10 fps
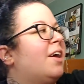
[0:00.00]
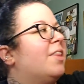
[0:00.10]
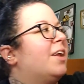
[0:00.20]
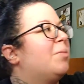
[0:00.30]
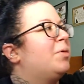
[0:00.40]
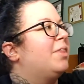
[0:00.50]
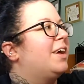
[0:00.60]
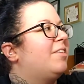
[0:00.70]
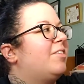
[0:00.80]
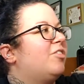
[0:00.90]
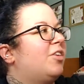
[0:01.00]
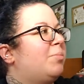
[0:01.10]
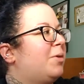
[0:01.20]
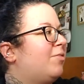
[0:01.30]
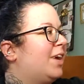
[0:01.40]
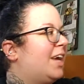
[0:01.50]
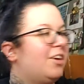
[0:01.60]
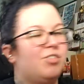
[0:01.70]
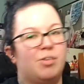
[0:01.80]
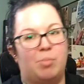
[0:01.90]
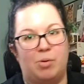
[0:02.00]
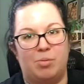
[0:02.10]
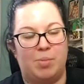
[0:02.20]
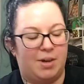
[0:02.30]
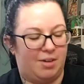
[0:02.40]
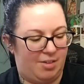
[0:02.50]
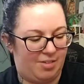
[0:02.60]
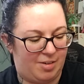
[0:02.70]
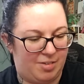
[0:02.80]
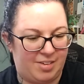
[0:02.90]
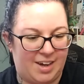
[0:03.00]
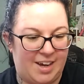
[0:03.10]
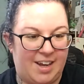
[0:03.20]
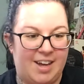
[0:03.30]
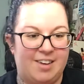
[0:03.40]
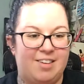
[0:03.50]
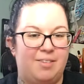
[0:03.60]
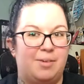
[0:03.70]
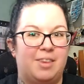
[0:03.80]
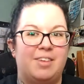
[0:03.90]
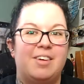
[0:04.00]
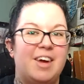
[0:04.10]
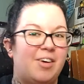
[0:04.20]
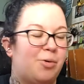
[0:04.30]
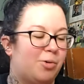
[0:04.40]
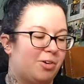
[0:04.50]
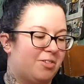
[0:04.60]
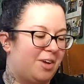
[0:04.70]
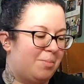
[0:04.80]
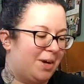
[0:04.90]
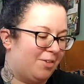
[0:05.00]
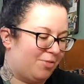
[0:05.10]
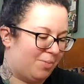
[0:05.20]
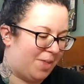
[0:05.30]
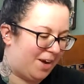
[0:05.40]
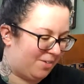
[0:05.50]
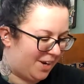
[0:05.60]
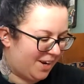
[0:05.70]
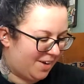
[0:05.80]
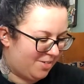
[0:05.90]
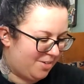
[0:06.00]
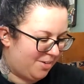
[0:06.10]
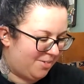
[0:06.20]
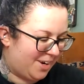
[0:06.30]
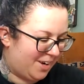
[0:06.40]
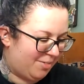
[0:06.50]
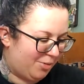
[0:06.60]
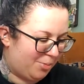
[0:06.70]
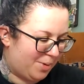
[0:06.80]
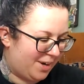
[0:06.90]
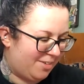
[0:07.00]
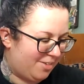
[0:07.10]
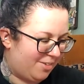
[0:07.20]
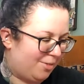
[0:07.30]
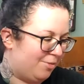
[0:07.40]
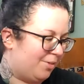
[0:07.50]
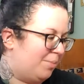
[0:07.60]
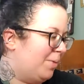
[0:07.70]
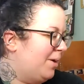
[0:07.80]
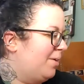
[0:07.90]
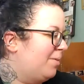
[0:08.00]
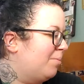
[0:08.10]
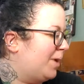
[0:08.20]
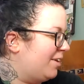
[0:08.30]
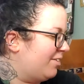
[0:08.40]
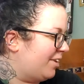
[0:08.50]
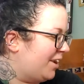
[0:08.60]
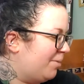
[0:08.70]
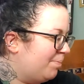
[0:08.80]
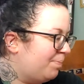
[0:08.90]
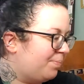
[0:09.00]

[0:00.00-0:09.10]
And then I put the Etsy shop on vacation mode because I was like, I can't deal with orders coming in from that right now too when I have so many to do from my site.